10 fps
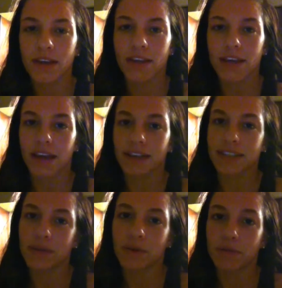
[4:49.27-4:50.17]
they can kind of
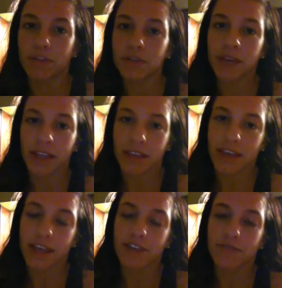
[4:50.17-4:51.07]
see what I'm doing. They
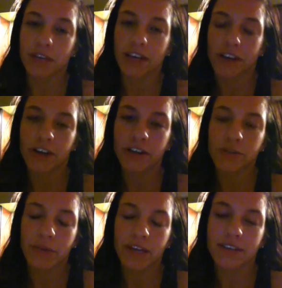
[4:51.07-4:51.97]
can give me
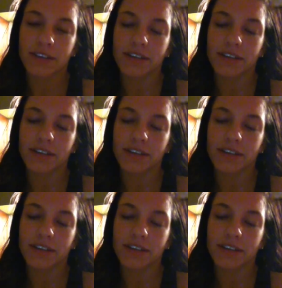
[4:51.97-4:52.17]
encouragement,